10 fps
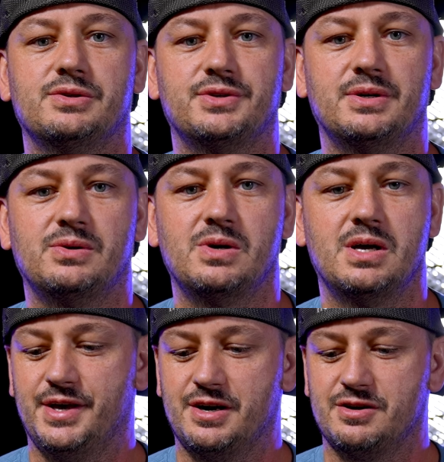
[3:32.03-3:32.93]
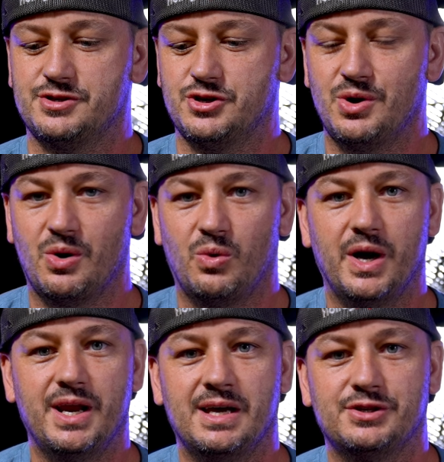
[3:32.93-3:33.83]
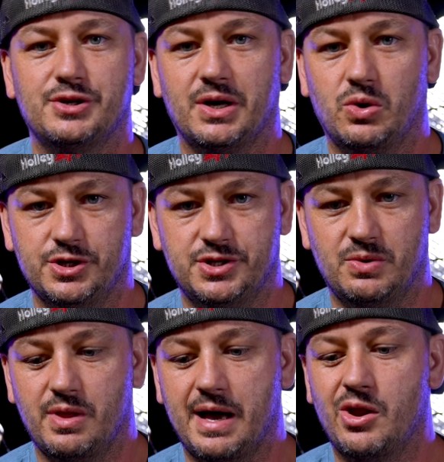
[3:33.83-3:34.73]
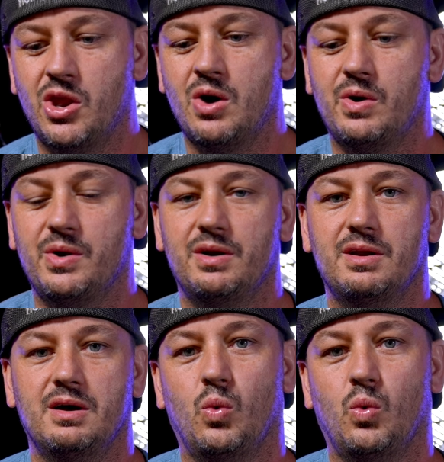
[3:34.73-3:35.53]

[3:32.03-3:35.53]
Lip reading: So there is no way to answer that question without knowing